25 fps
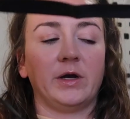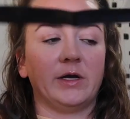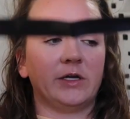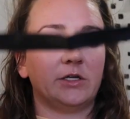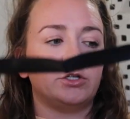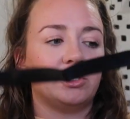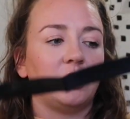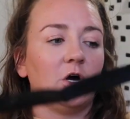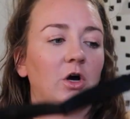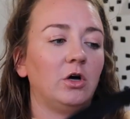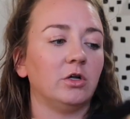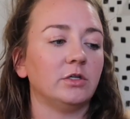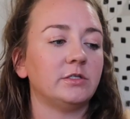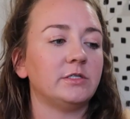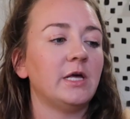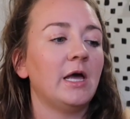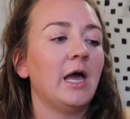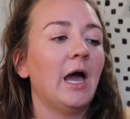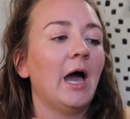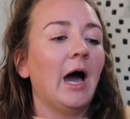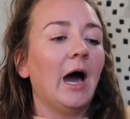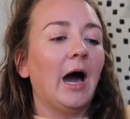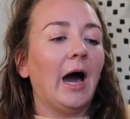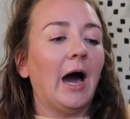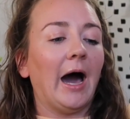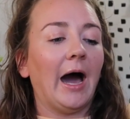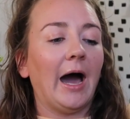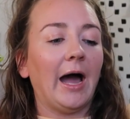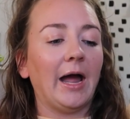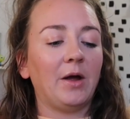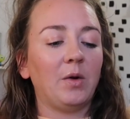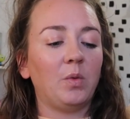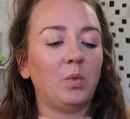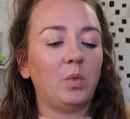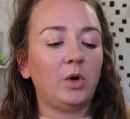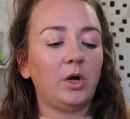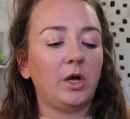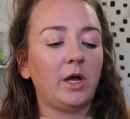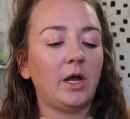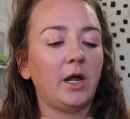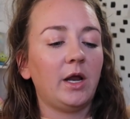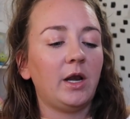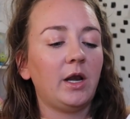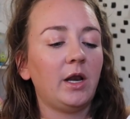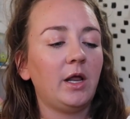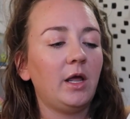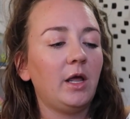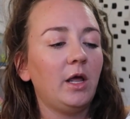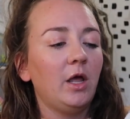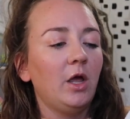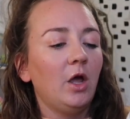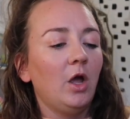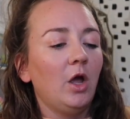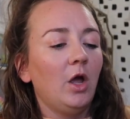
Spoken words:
an adult. I would